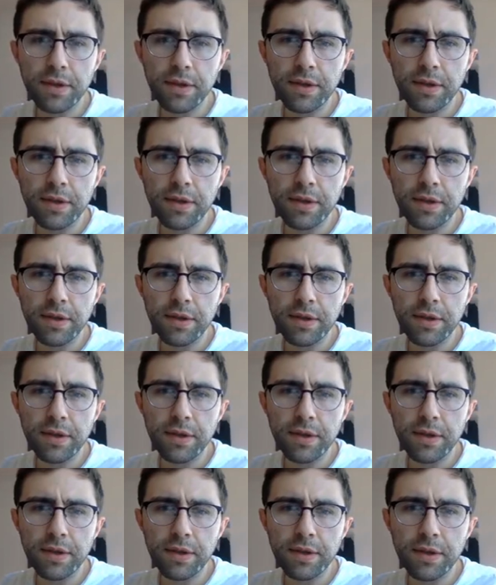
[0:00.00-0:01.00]
We could have
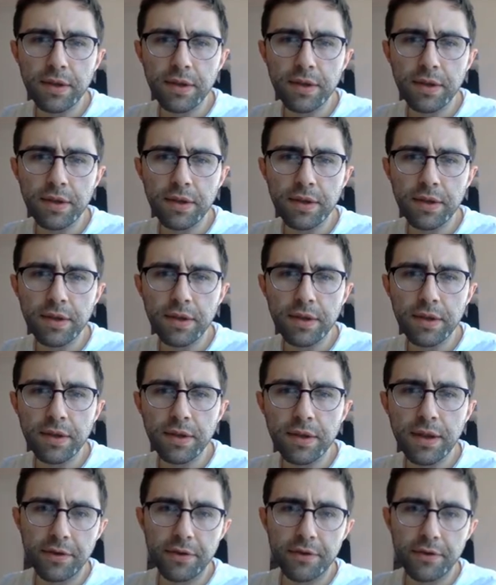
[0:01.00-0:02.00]
cheated
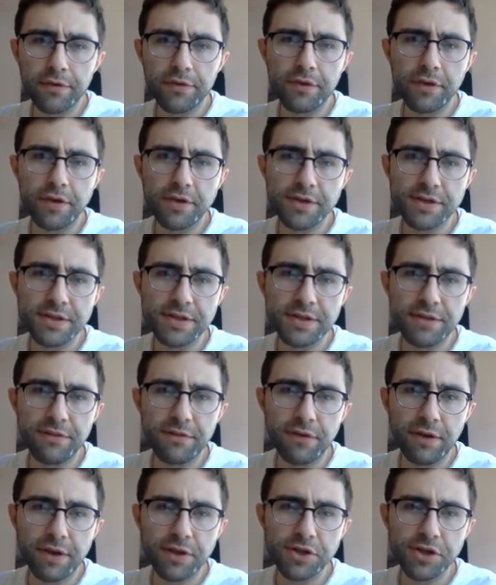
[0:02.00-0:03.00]
because you can just
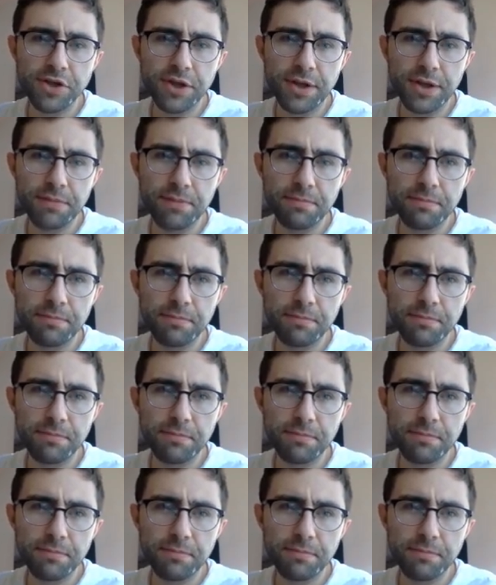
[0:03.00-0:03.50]
differentiate